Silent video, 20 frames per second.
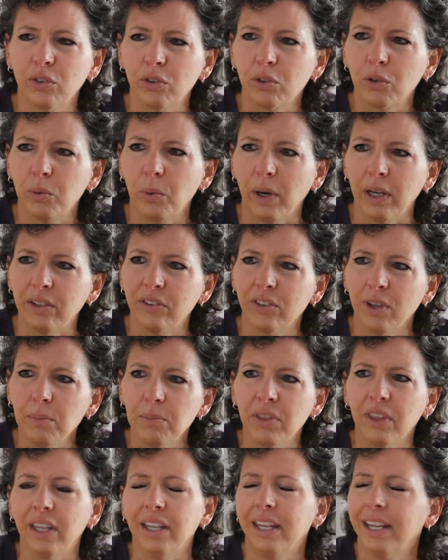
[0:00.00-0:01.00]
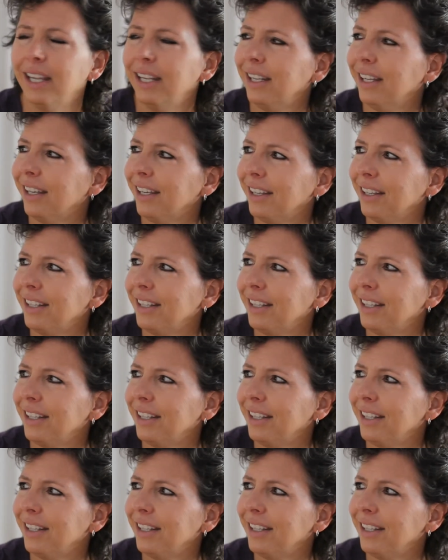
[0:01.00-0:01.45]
is quite something, and